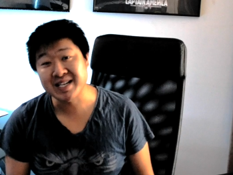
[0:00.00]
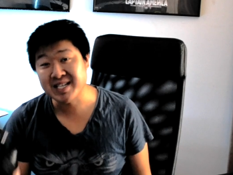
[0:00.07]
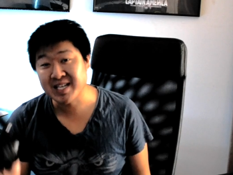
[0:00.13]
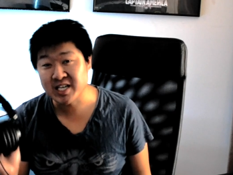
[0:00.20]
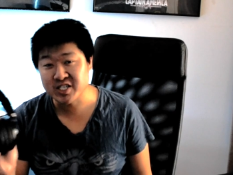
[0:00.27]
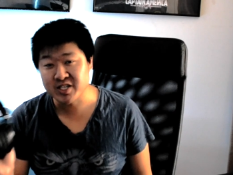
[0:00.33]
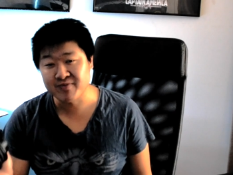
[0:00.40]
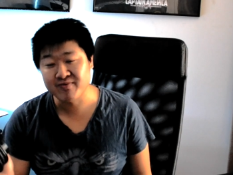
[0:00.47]

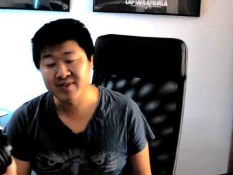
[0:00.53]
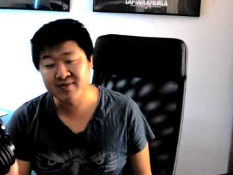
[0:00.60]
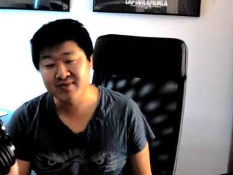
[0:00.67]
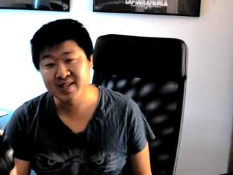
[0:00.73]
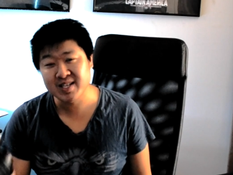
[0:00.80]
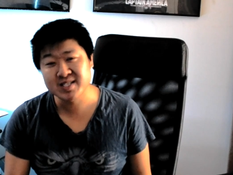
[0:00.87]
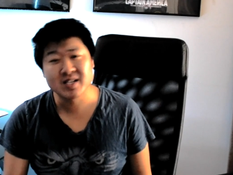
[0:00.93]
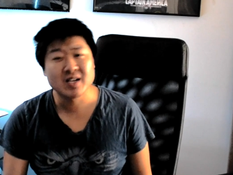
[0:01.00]

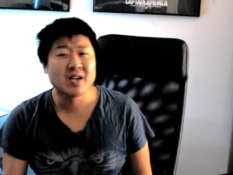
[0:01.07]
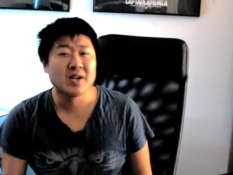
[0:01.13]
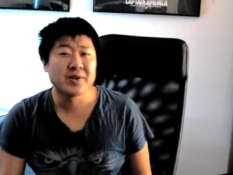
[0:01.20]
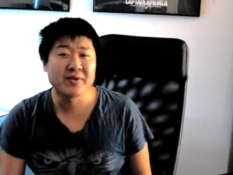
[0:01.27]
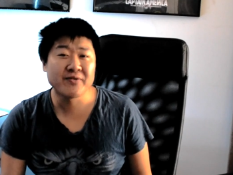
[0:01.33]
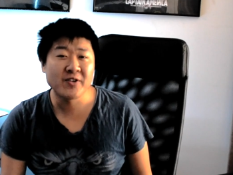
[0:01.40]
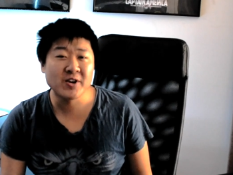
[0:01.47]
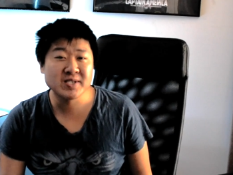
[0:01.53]
ATH-M50s,
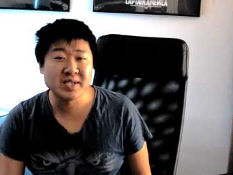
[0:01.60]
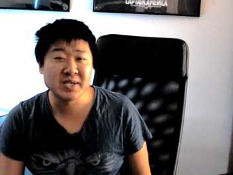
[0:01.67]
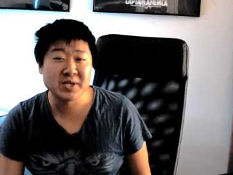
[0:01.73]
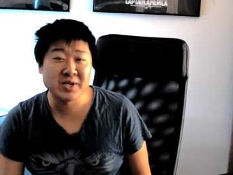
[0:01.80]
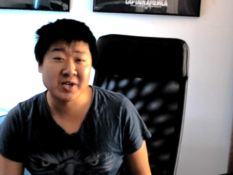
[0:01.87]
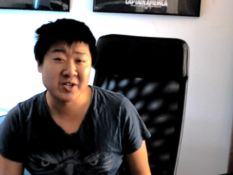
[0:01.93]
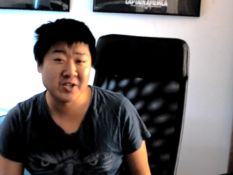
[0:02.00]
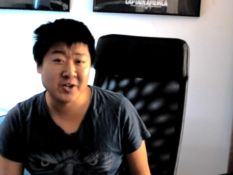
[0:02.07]
the first thing
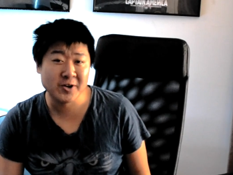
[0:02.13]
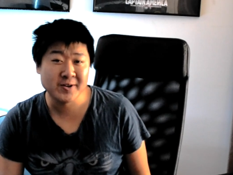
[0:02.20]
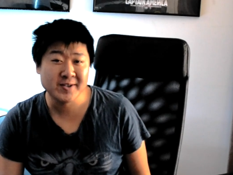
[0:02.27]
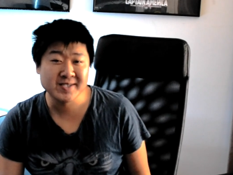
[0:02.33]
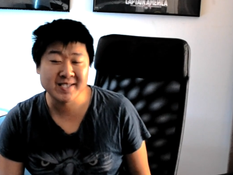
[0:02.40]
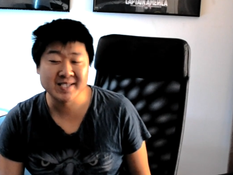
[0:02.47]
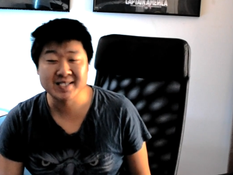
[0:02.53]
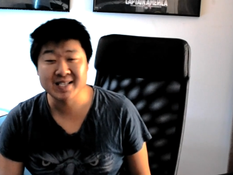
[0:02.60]
you're going to
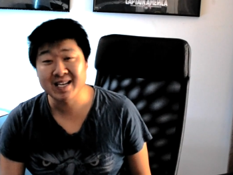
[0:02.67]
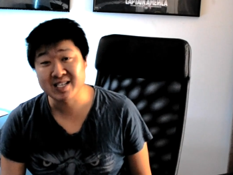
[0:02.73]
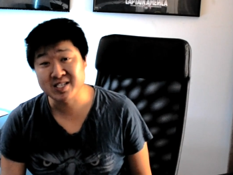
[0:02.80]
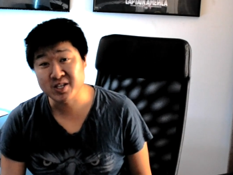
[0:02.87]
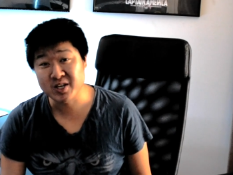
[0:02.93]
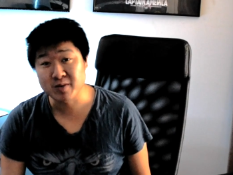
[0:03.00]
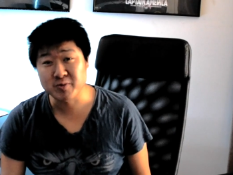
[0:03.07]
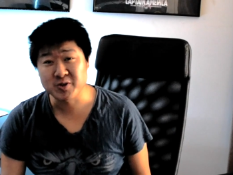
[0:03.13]
notice is that
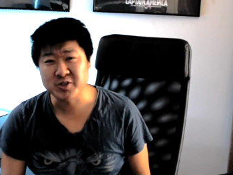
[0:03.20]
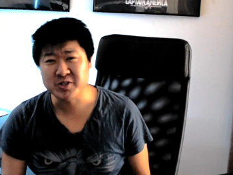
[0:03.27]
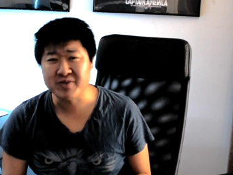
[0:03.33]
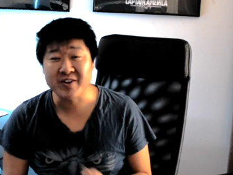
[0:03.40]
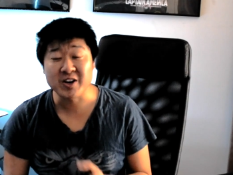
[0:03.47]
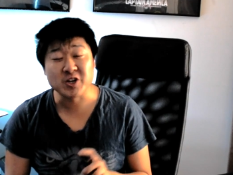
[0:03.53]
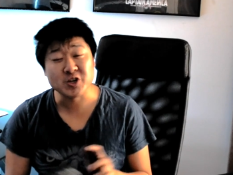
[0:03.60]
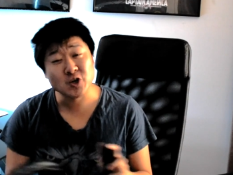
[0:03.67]
it's going to produce a
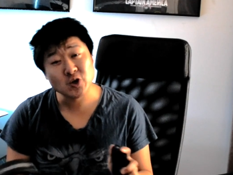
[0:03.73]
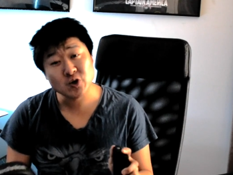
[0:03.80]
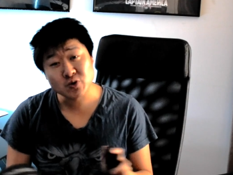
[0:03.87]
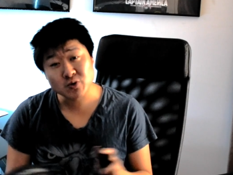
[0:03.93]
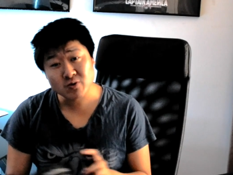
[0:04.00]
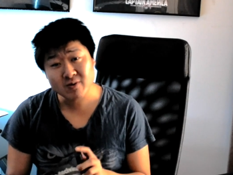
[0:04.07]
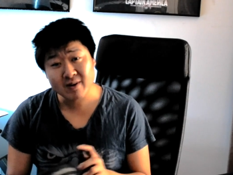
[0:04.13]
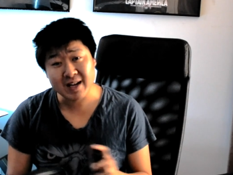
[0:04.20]
very
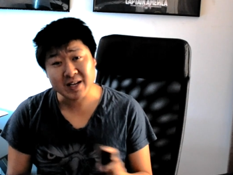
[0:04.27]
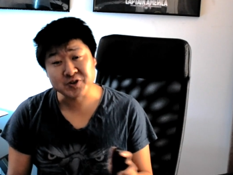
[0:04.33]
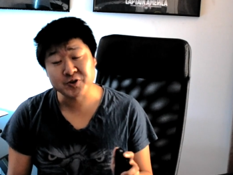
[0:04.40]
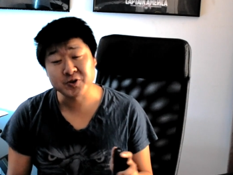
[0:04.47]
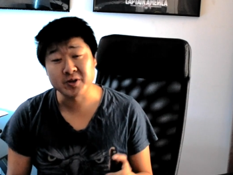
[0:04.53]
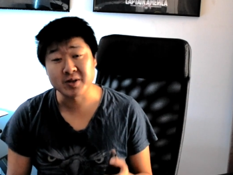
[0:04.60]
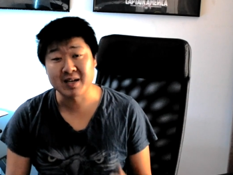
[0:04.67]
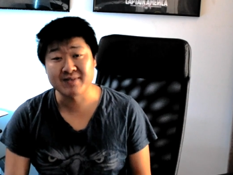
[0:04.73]
neutral and
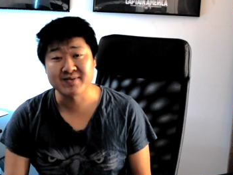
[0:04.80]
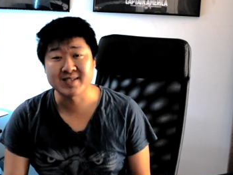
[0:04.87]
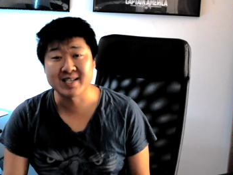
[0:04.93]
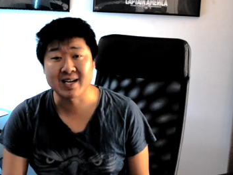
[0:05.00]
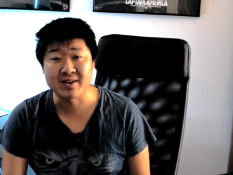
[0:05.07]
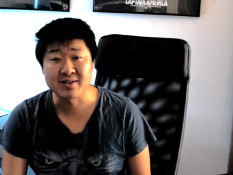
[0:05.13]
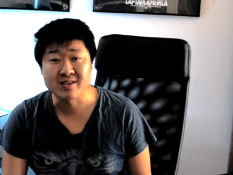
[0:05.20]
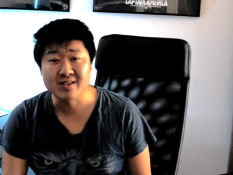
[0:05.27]
true-to-life
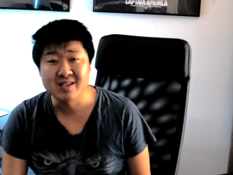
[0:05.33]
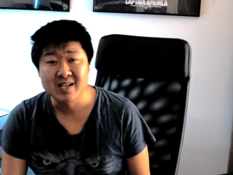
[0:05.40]
sound.